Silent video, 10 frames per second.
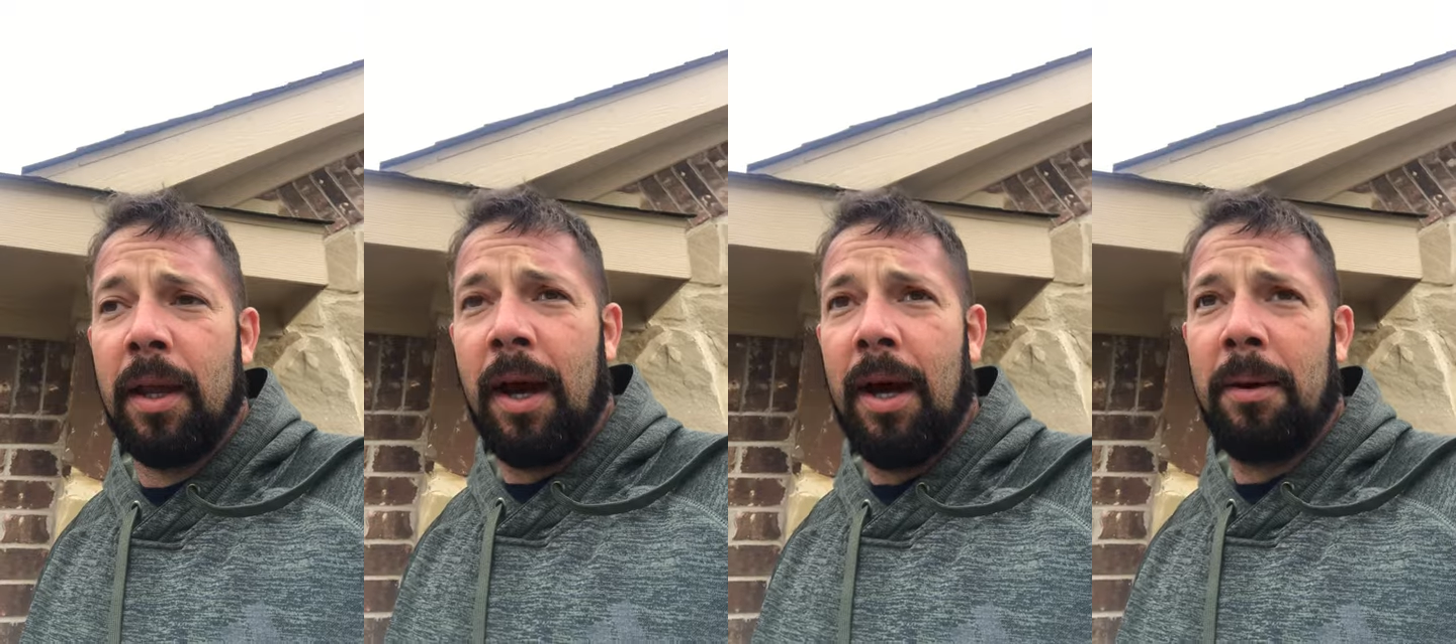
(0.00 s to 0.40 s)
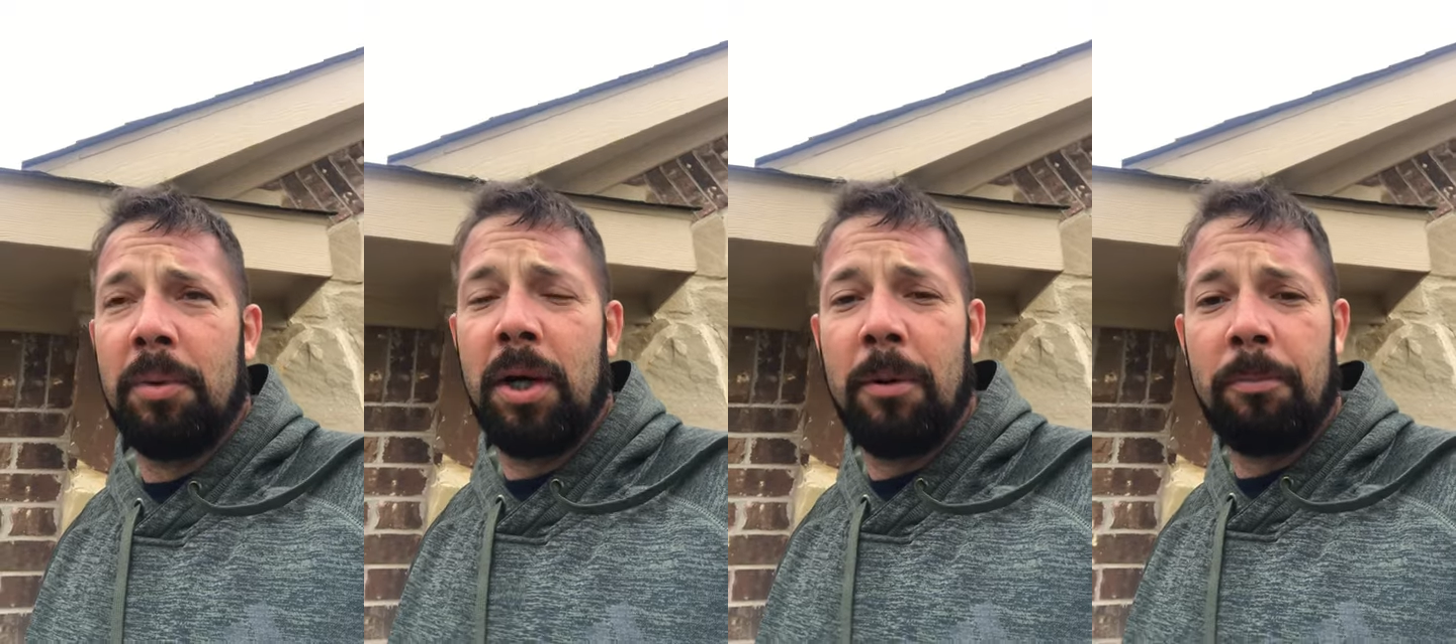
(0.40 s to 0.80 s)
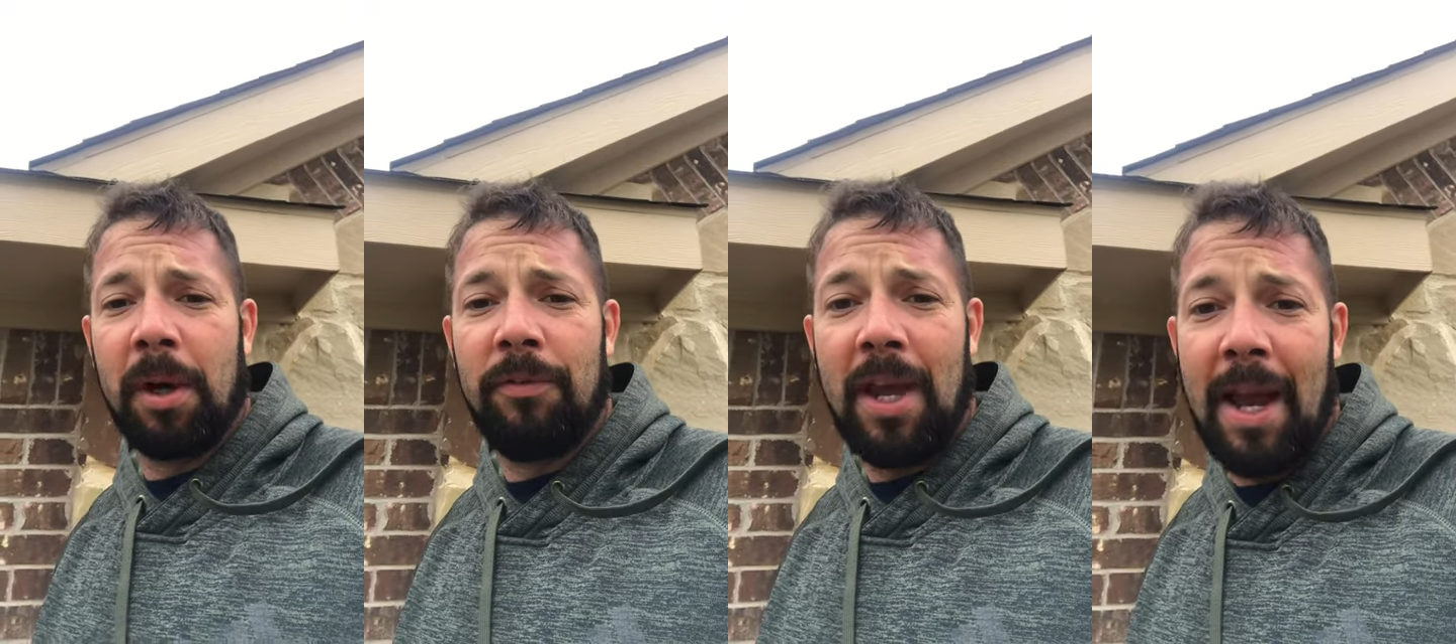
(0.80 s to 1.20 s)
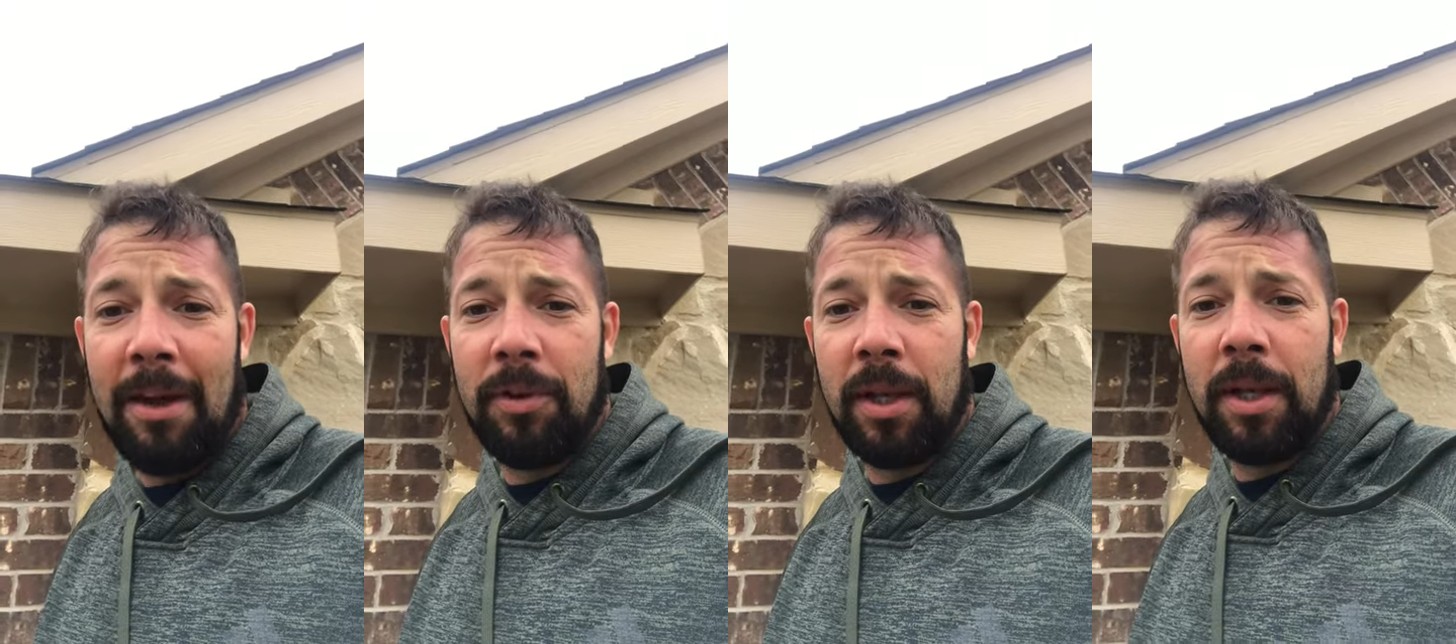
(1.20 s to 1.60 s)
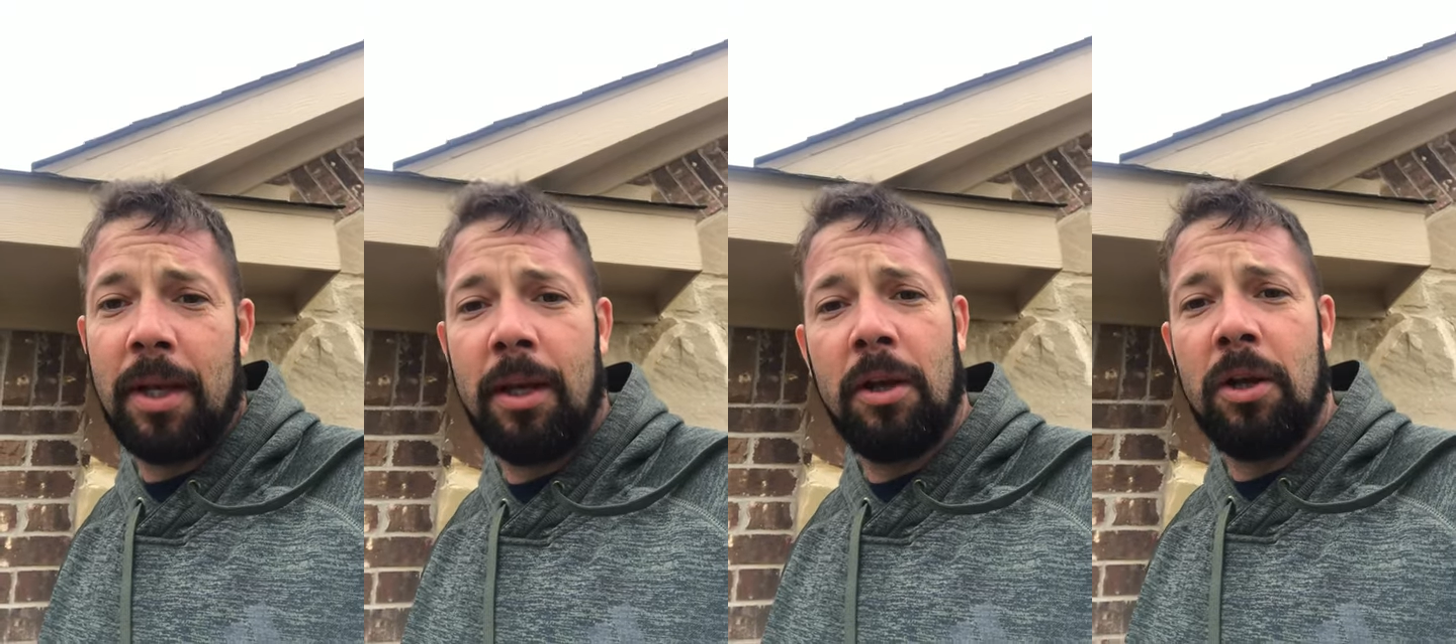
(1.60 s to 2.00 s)
Um, but if you have it,
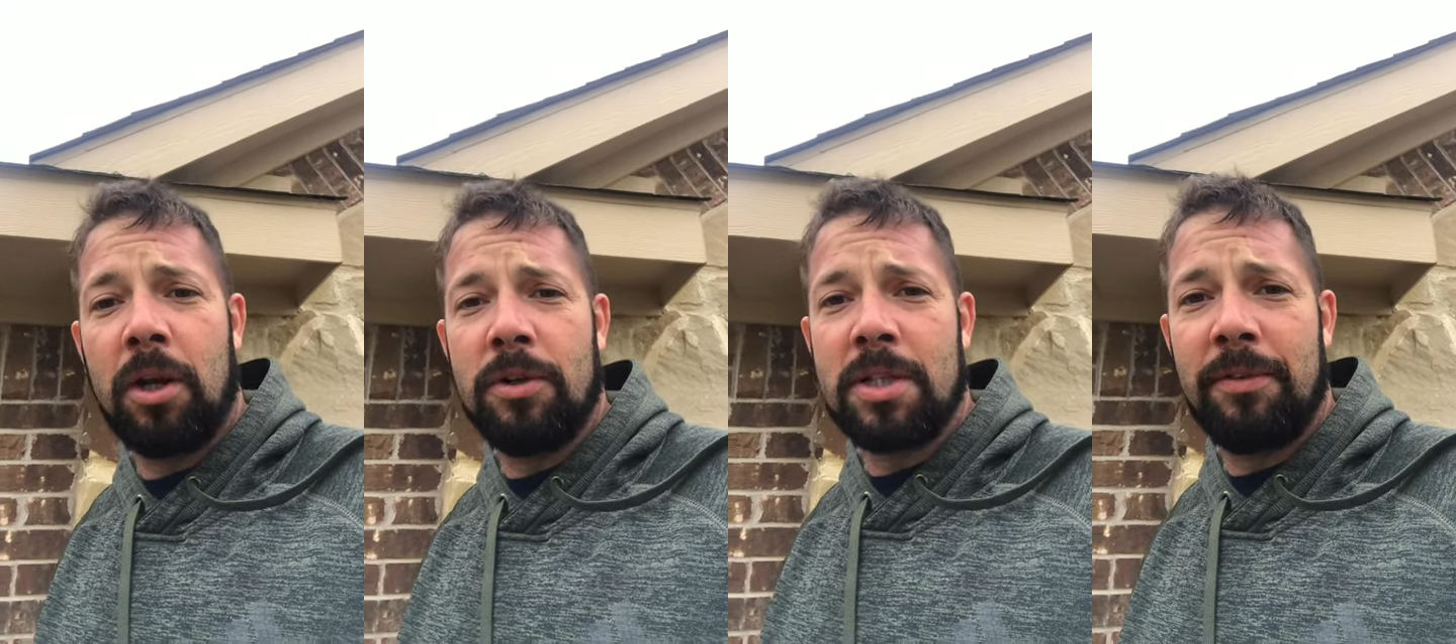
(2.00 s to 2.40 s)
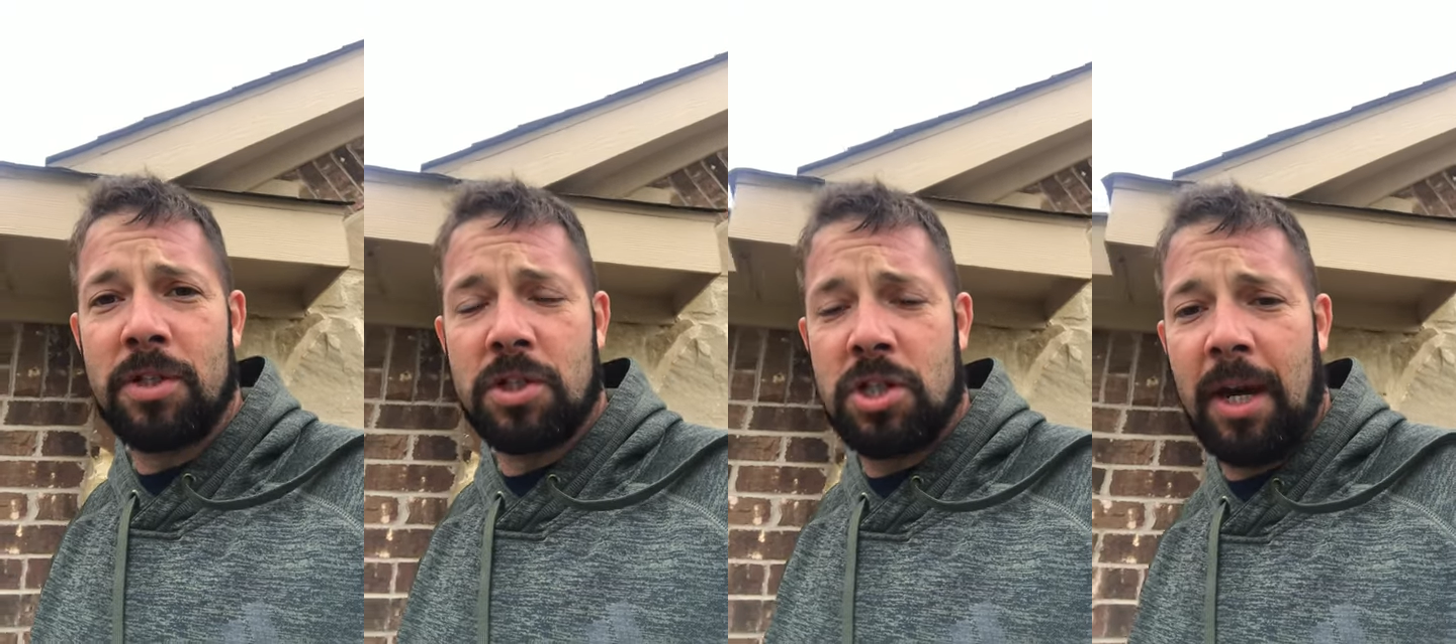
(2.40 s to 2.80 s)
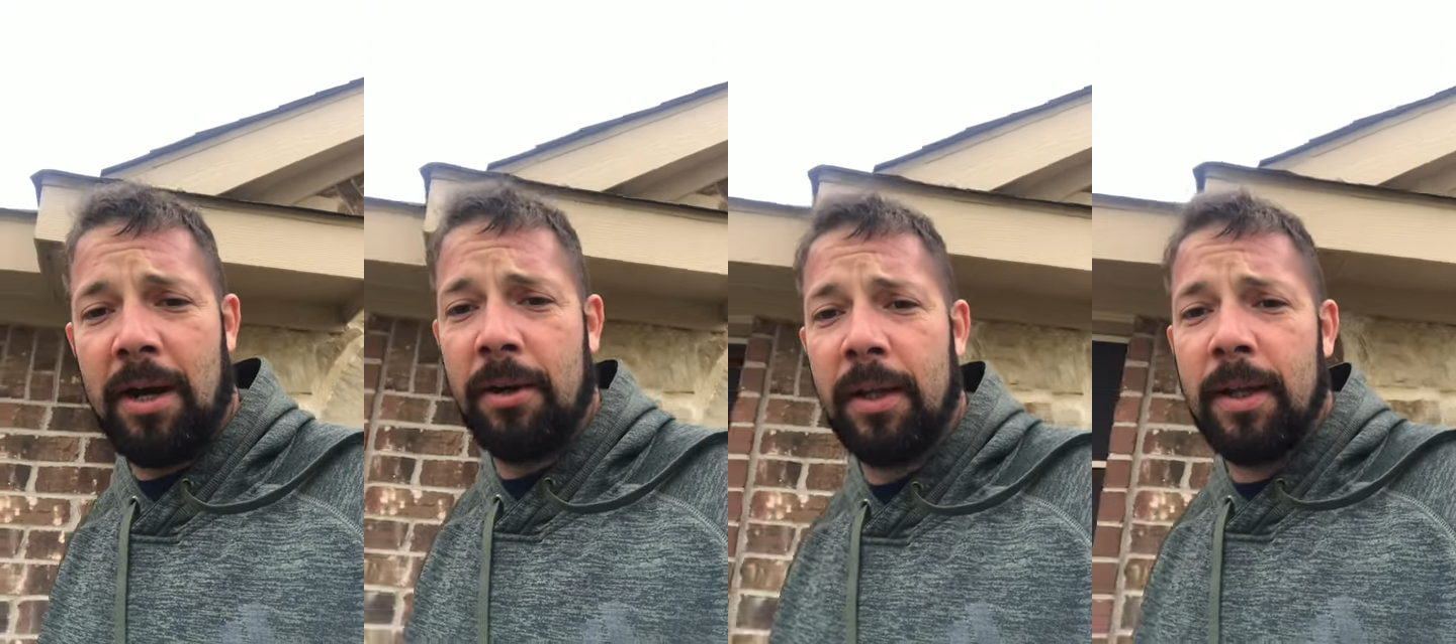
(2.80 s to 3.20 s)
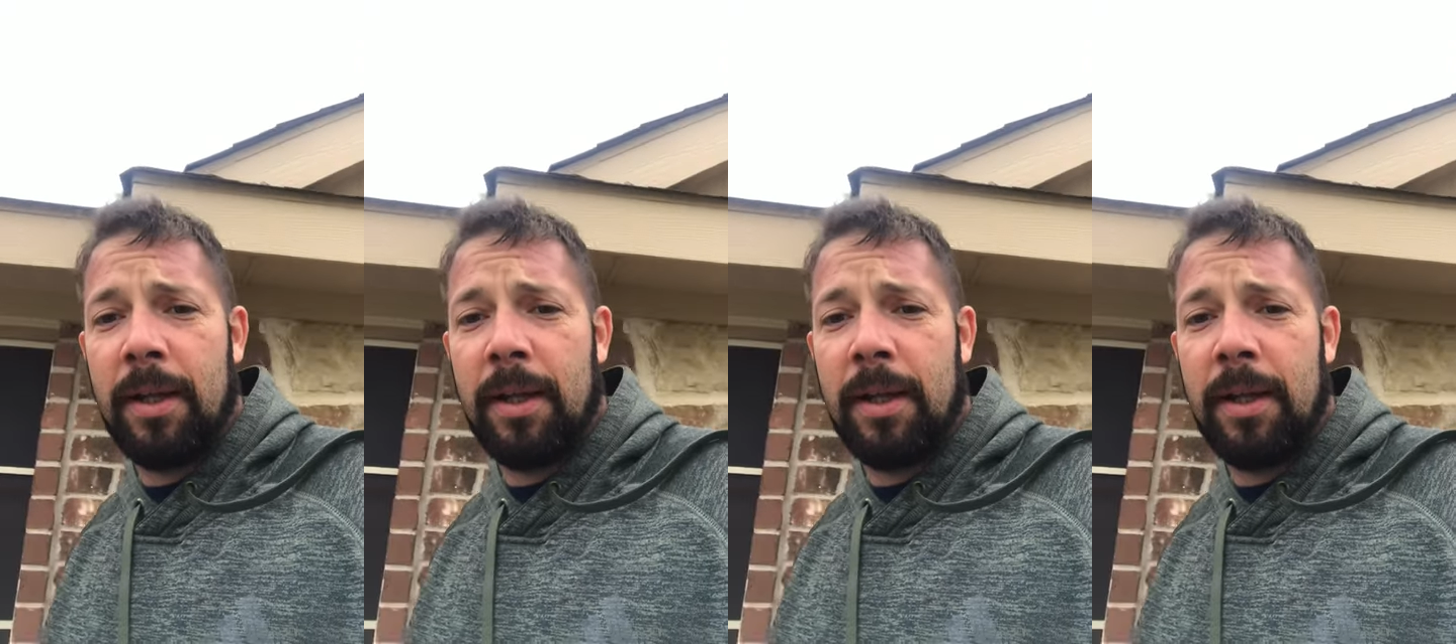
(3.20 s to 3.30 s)
you know, you can always give us a shout